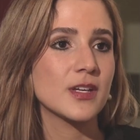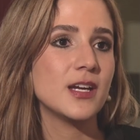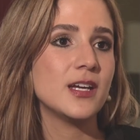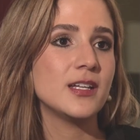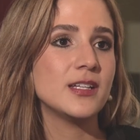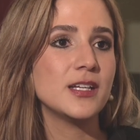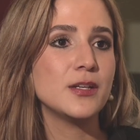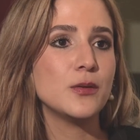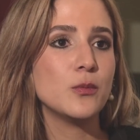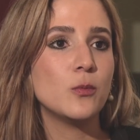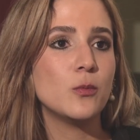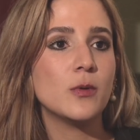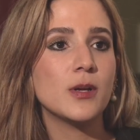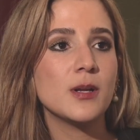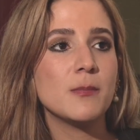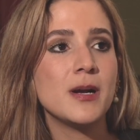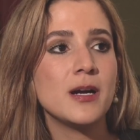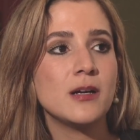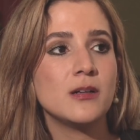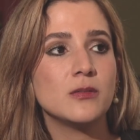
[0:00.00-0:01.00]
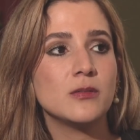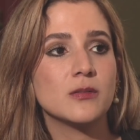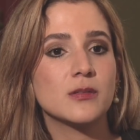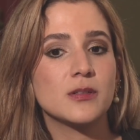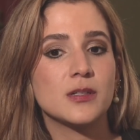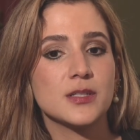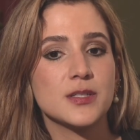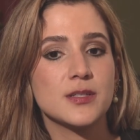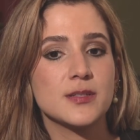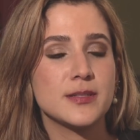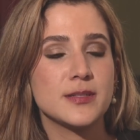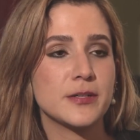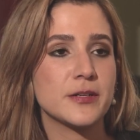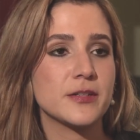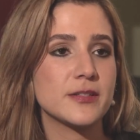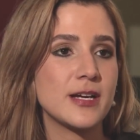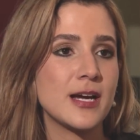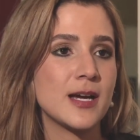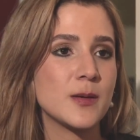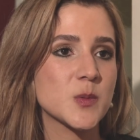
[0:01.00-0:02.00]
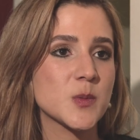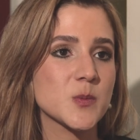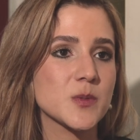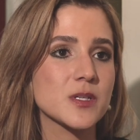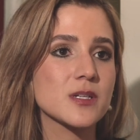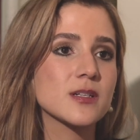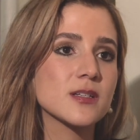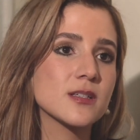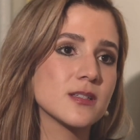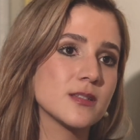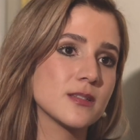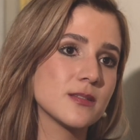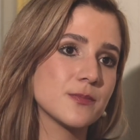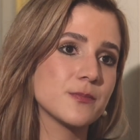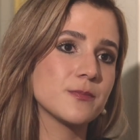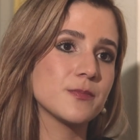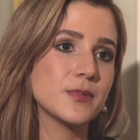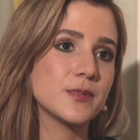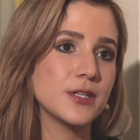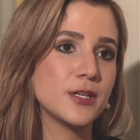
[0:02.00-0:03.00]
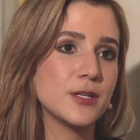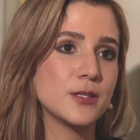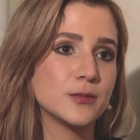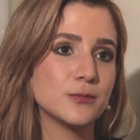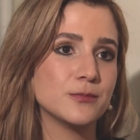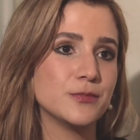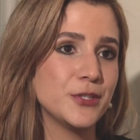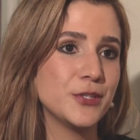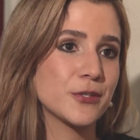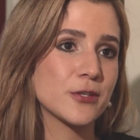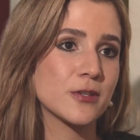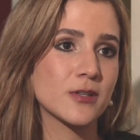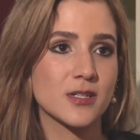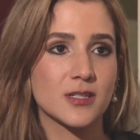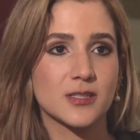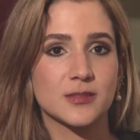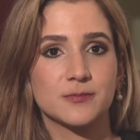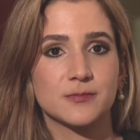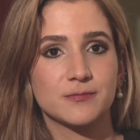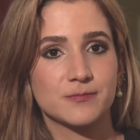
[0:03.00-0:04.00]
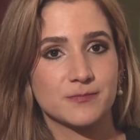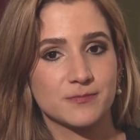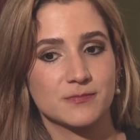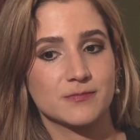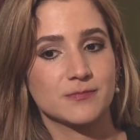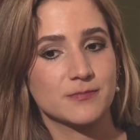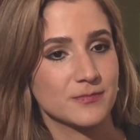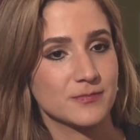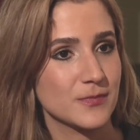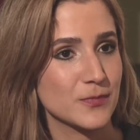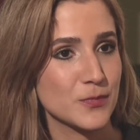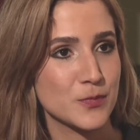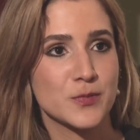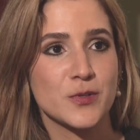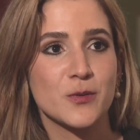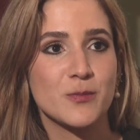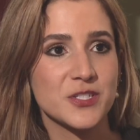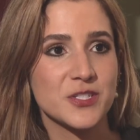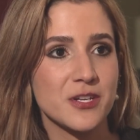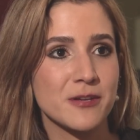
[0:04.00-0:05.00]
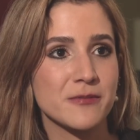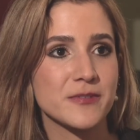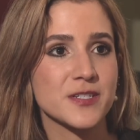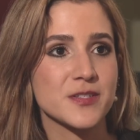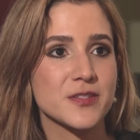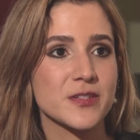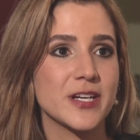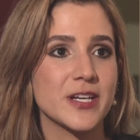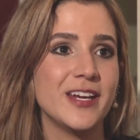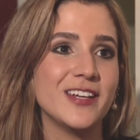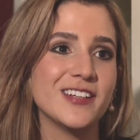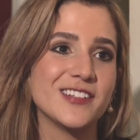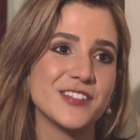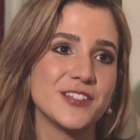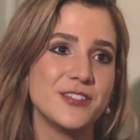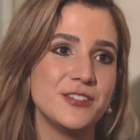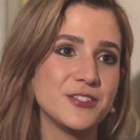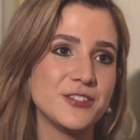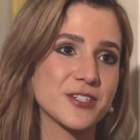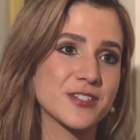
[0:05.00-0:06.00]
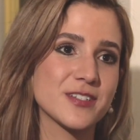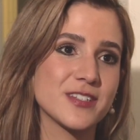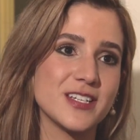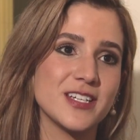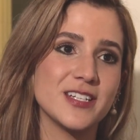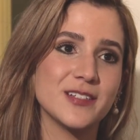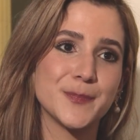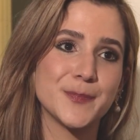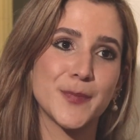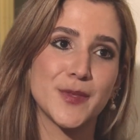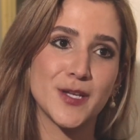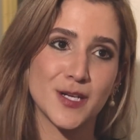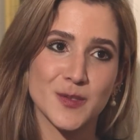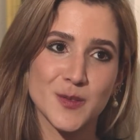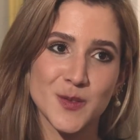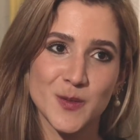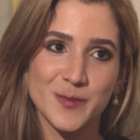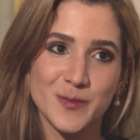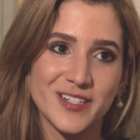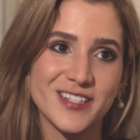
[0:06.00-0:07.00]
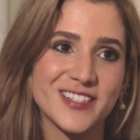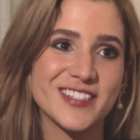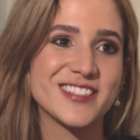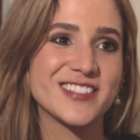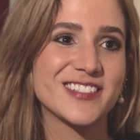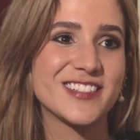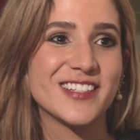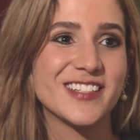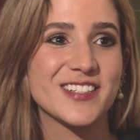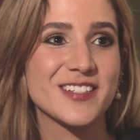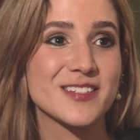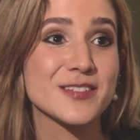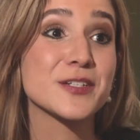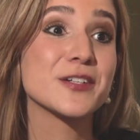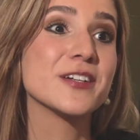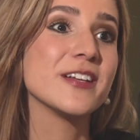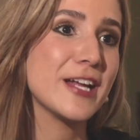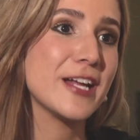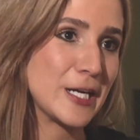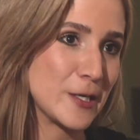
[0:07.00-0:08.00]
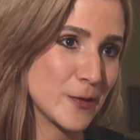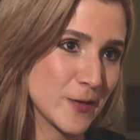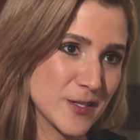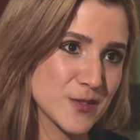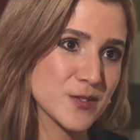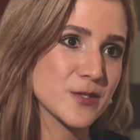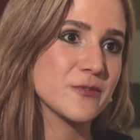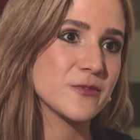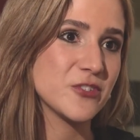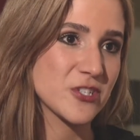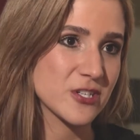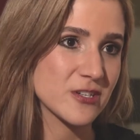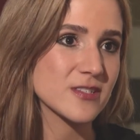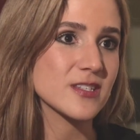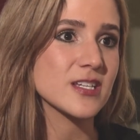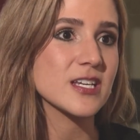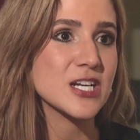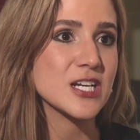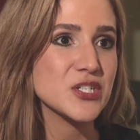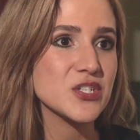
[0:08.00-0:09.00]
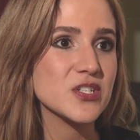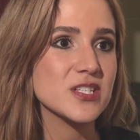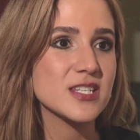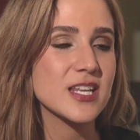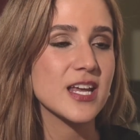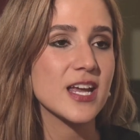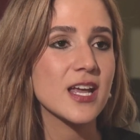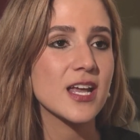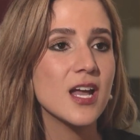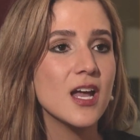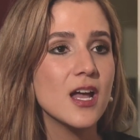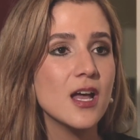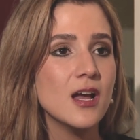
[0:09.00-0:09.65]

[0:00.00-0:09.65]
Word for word: And then what about stereotypes? Because you know New York, so much diversity. Mm-hmm. Jersey, not so much. Right, right. Certain areas of Jersey, I should yeah. say